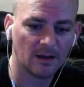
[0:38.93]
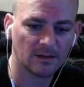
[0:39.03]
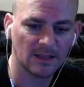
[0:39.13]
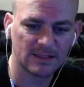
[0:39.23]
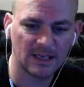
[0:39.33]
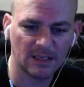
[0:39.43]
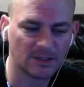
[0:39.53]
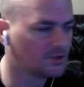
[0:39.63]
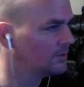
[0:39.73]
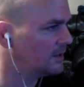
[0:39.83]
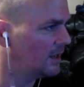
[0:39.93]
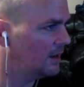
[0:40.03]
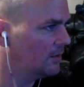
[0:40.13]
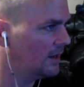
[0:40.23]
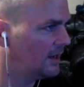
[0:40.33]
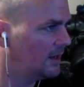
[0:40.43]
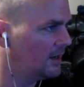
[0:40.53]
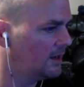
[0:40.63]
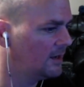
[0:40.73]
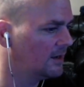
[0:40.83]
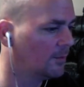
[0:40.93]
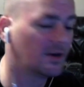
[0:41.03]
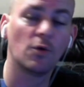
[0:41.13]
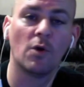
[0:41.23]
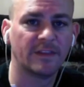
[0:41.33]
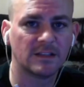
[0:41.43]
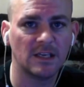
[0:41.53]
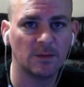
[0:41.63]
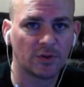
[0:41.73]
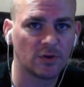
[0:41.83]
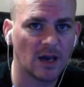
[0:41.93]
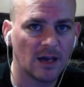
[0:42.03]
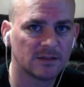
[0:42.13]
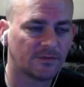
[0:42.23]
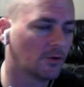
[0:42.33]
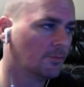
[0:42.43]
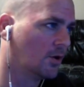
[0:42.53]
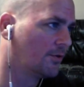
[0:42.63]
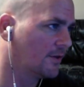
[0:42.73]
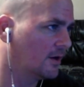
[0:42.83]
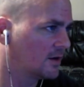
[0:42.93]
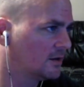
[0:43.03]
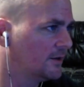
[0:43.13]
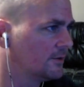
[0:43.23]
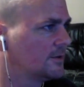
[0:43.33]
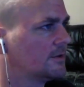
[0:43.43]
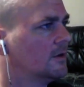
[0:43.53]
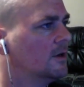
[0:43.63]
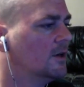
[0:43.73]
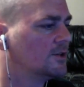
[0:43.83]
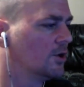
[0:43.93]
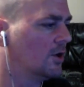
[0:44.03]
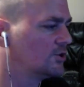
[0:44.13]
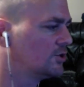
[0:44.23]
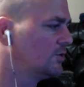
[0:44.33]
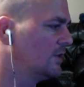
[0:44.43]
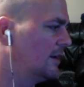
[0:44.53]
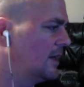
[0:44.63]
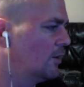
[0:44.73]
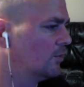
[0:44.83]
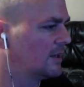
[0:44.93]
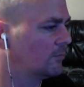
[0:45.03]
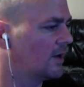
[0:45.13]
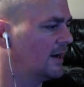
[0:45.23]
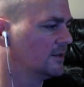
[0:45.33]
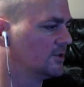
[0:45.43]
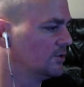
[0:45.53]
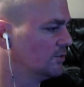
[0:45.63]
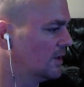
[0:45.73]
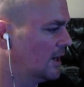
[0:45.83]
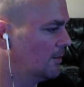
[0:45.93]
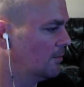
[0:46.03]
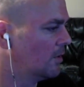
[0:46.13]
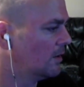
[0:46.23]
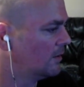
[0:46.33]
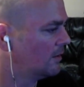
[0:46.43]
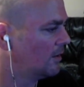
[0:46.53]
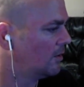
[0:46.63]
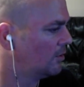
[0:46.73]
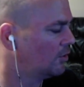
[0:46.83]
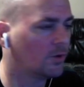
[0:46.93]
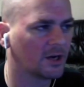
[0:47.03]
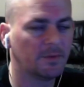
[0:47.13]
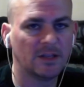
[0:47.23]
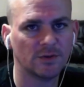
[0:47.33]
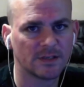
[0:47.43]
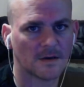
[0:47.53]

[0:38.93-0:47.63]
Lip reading: let's get into it now, and I'm going to go over the team with you guys for both clears. So I'll just do that now. We'll get right into who we're going to be using